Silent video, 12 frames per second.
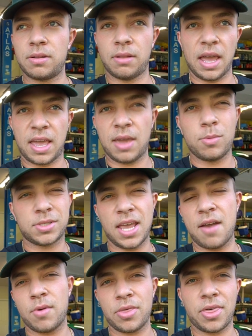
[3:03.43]
it was
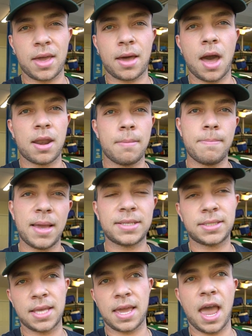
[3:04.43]
everything kind of
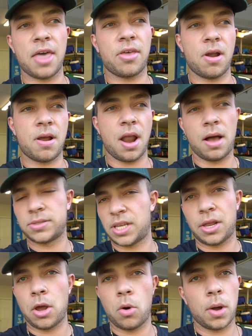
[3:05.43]
mixed together. And I was
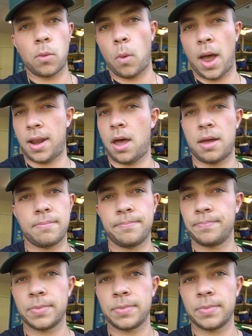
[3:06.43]
like, you know what, why not?